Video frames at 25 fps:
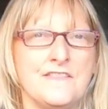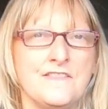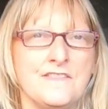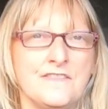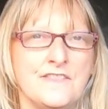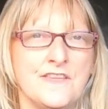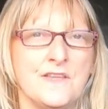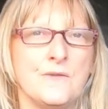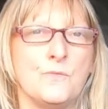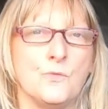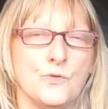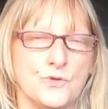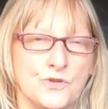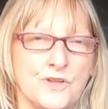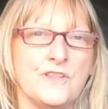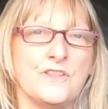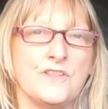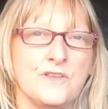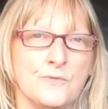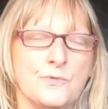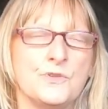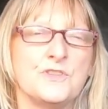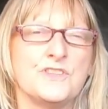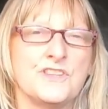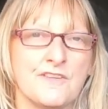they
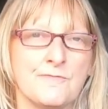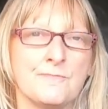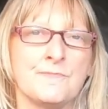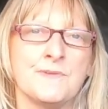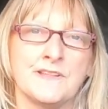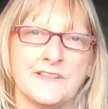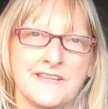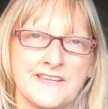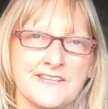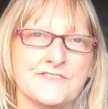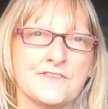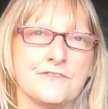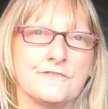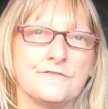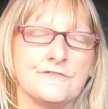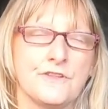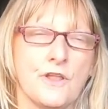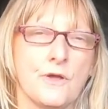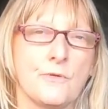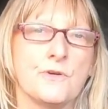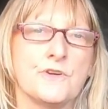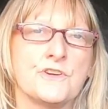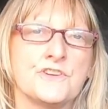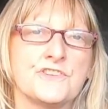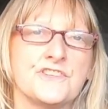would give me later
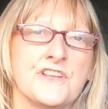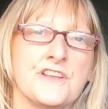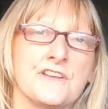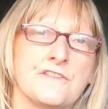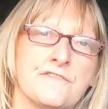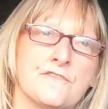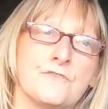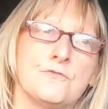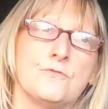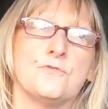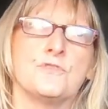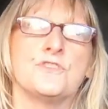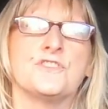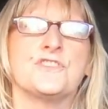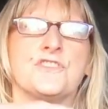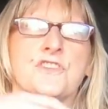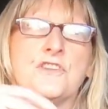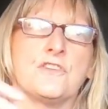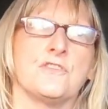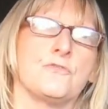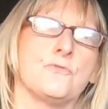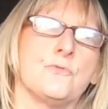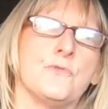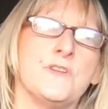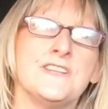flowers. And of course the
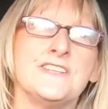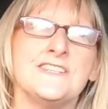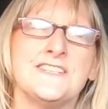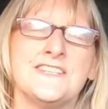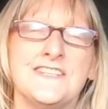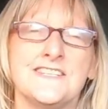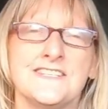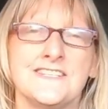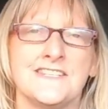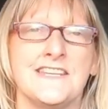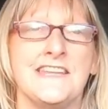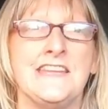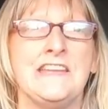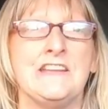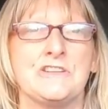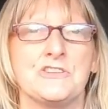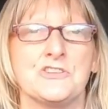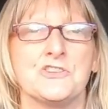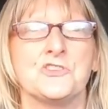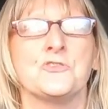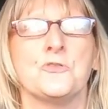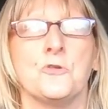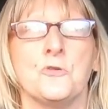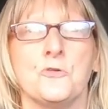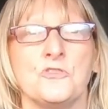growing season here
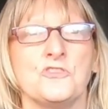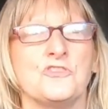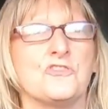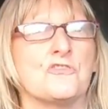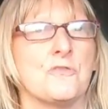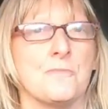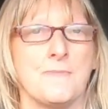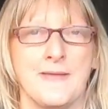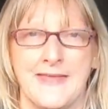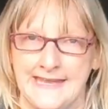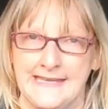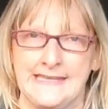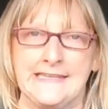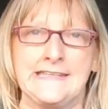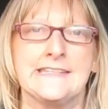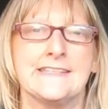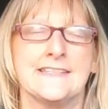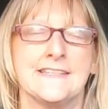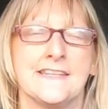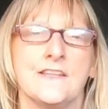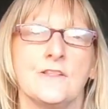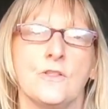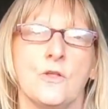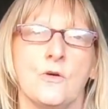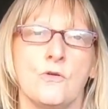is not
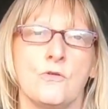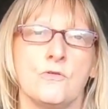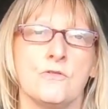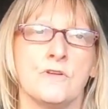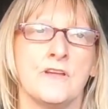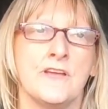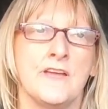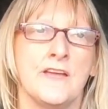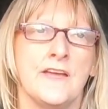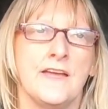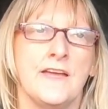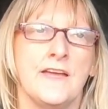tremendously long,